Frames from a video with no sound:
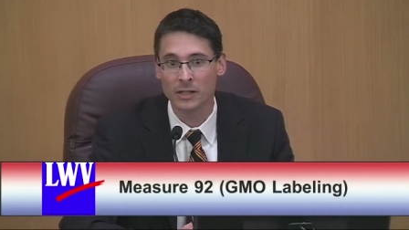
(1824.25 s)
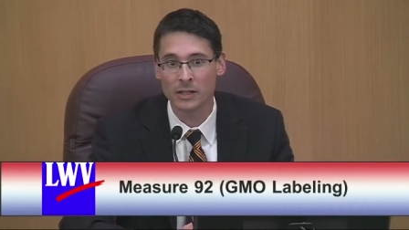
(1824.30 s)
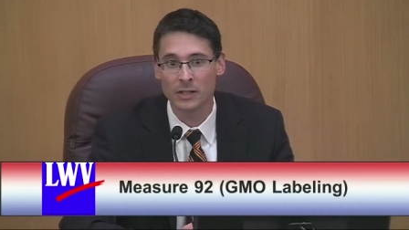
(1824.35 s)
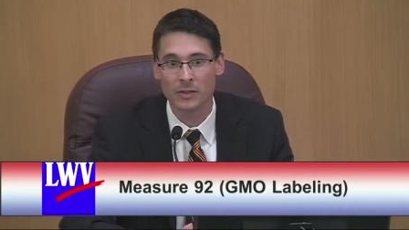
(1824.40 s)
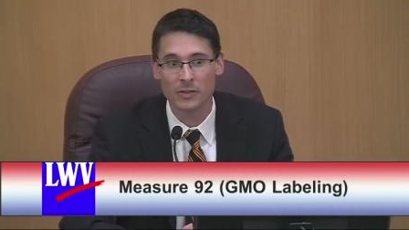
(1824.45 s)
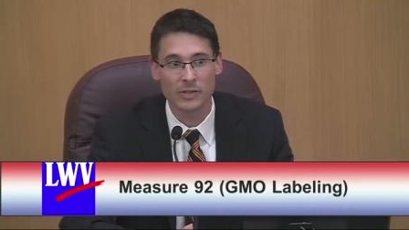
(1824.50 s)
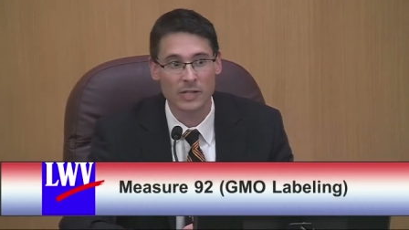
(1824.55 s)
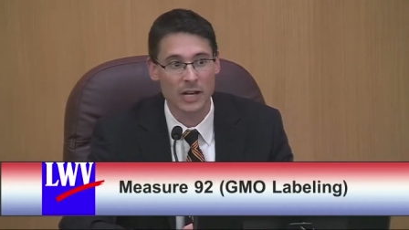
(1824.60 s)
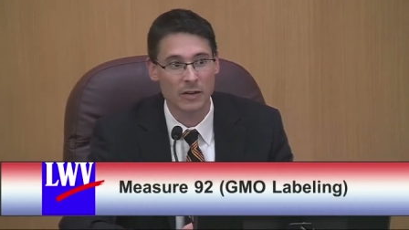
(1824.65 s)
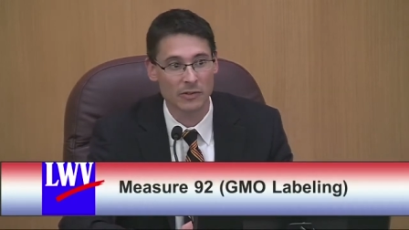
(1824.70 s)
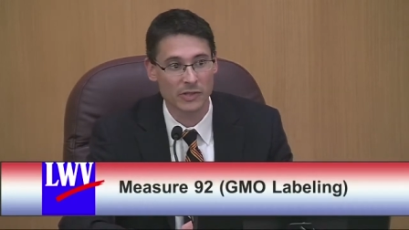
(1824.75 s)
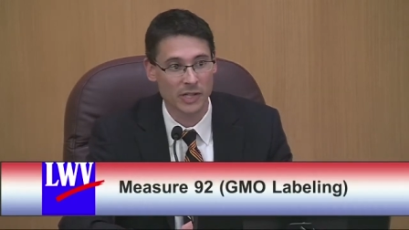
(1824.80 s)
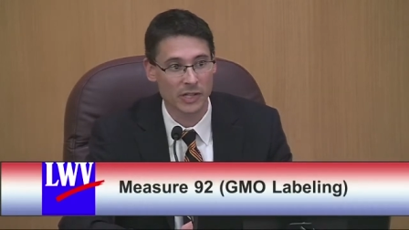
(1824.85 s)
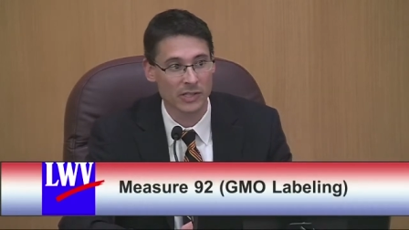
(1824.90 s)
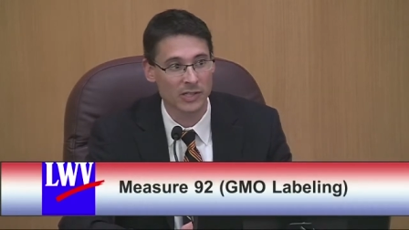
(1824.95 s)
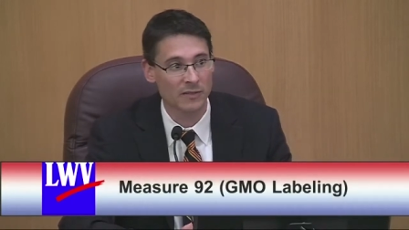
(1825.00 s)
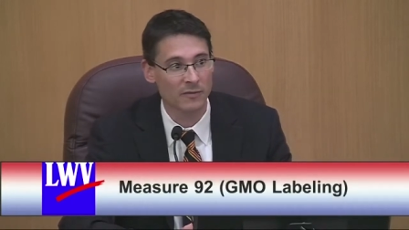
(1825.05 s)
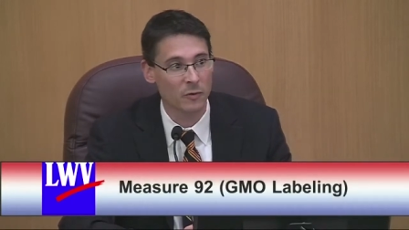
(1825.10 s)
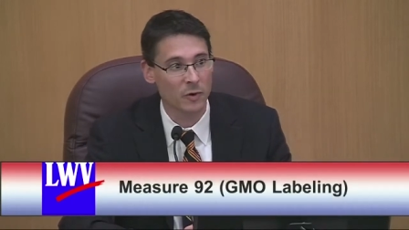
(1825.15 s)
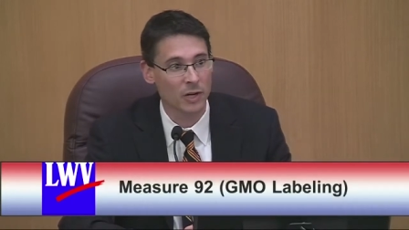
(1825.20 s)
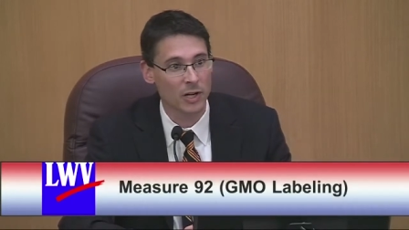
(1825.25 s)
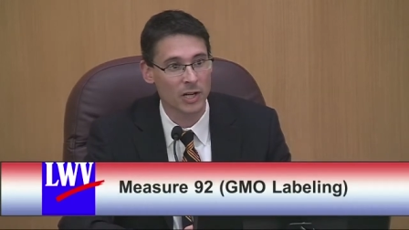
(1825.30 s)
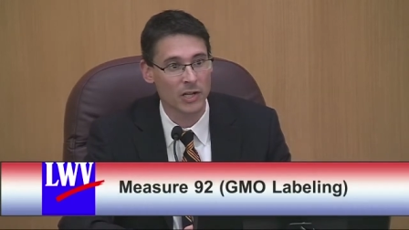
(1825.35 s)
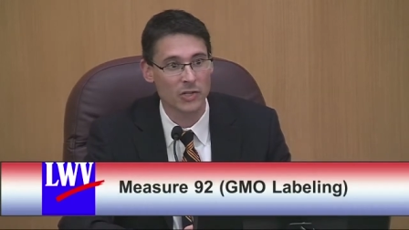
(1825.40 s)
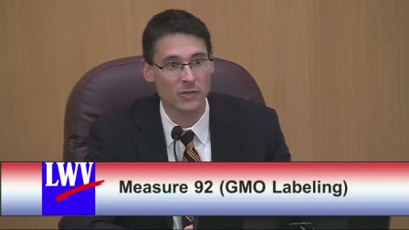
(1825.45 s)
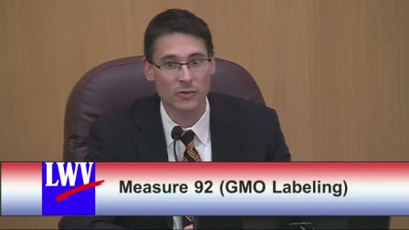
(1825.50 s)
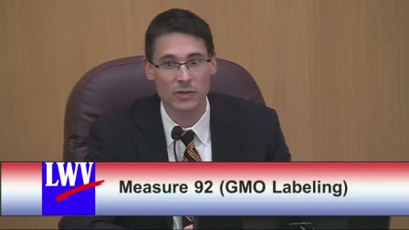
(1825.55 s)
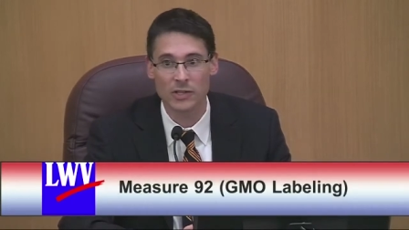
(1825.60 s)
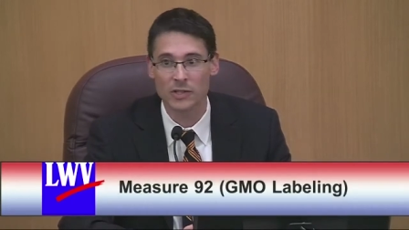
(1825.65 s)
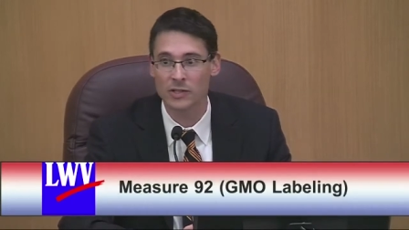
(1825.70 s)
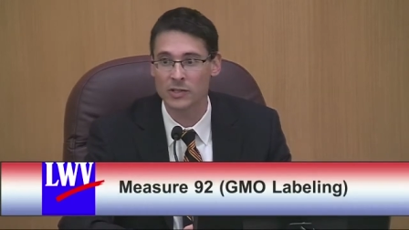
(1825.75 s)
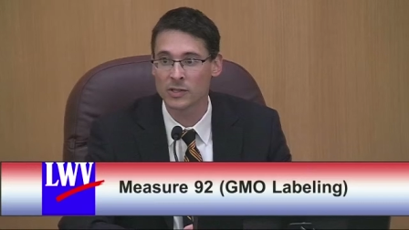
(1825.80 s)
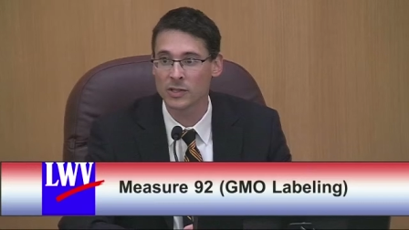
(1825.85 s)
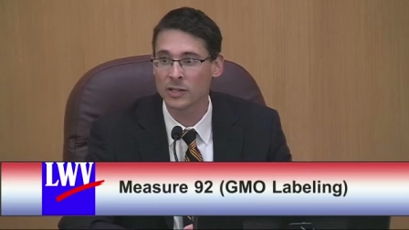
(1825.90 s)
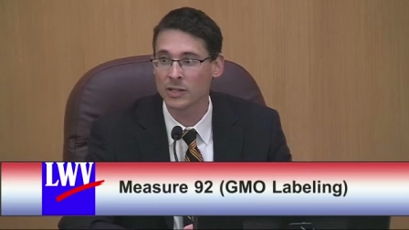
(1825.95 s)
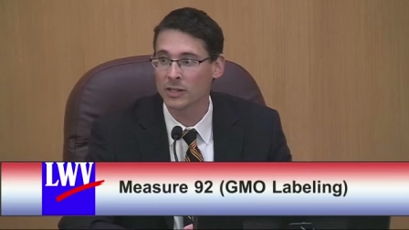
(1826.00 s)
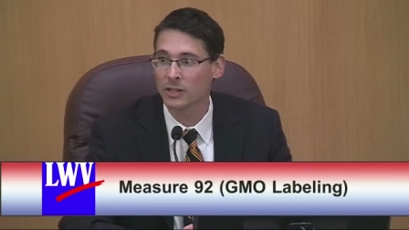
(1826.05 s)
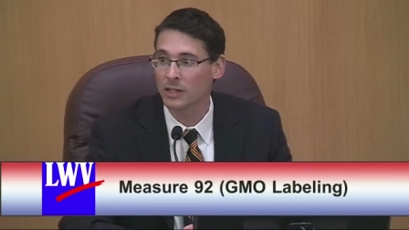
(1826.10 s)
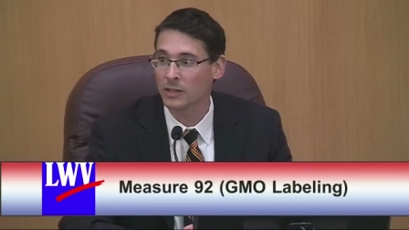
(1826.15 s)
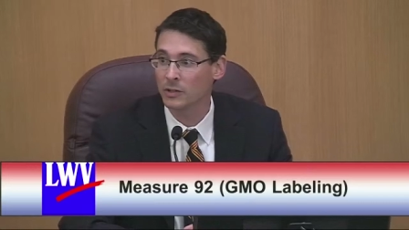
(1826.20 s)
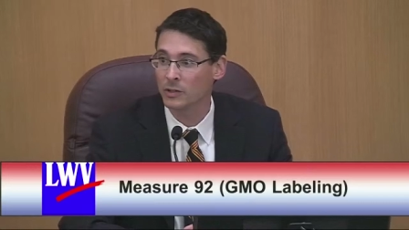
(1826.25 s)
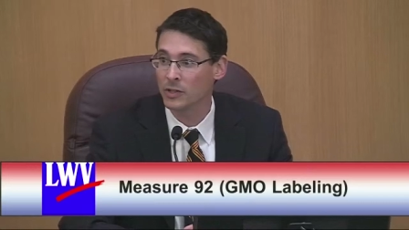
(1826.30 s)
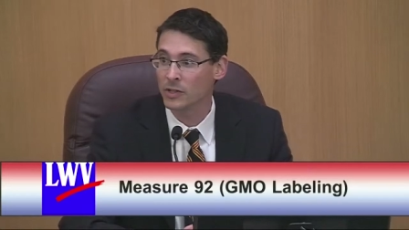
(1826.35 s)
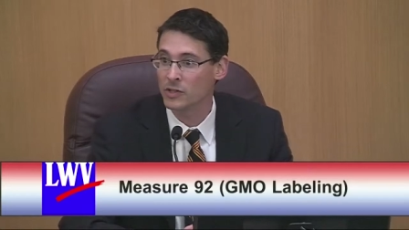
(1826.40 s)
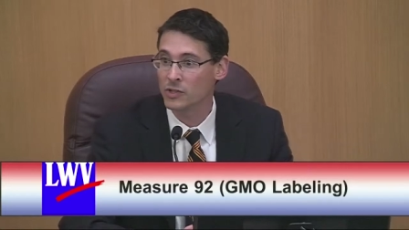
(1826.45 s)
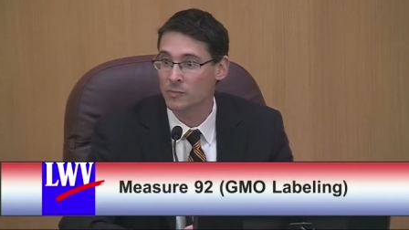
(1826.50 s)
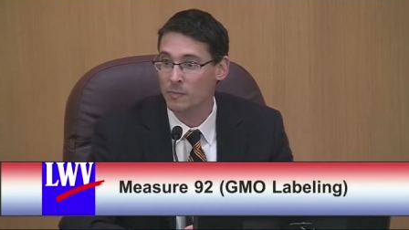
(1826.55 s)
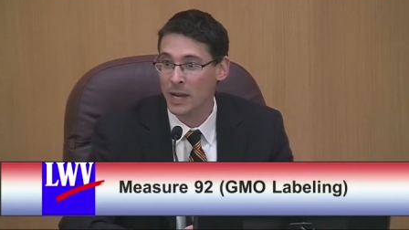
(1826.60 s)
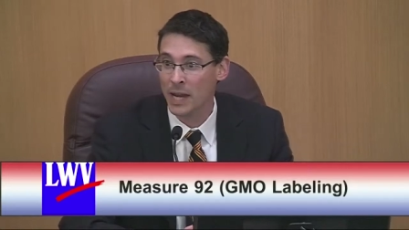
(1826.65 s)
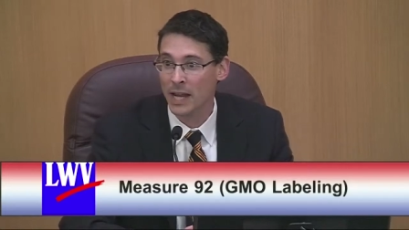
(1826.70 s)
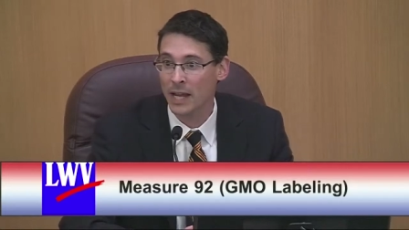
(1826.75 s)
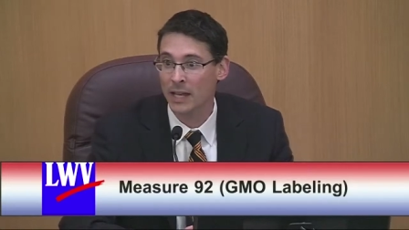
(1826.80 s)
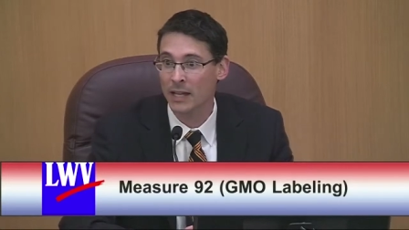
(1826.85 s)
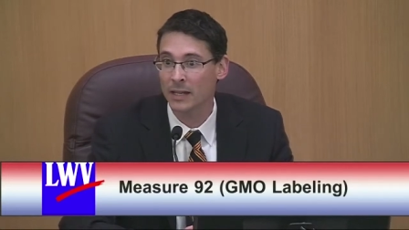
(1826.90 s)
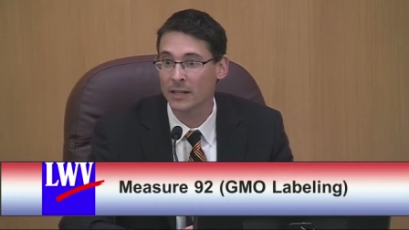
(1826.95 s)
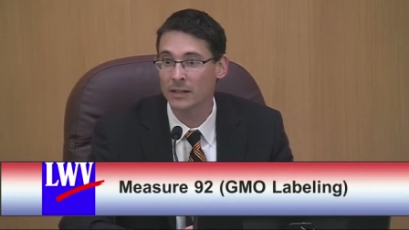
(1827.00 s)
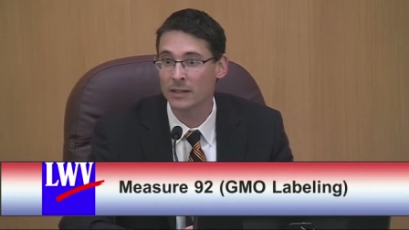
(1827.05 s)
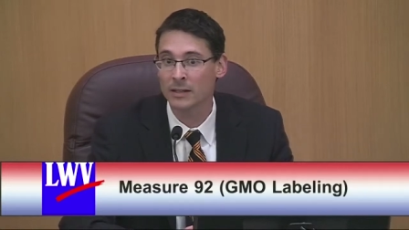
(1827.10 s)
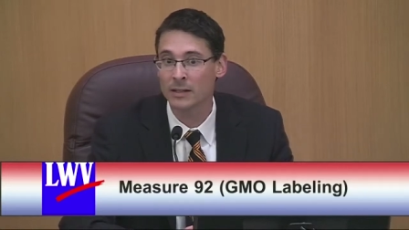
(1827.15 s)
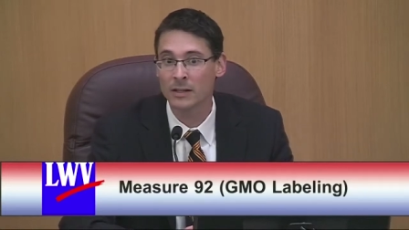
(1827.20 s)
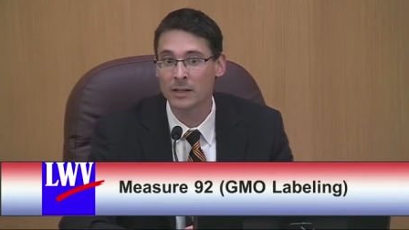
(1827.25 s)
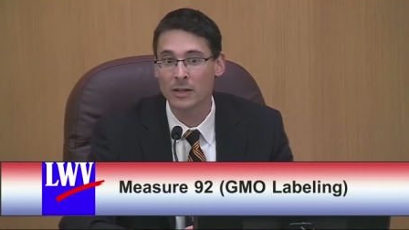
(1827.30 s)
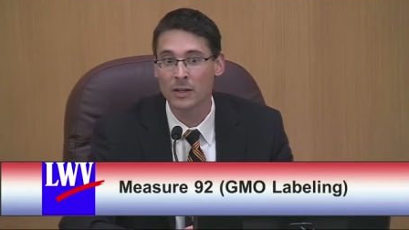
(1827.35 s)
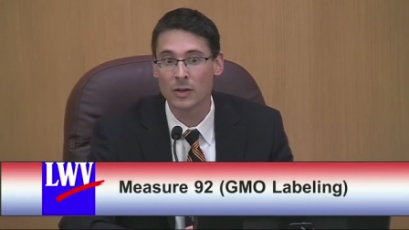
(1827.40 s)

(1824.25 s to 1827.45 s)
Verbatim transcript: There's now 64 countries, including Japan,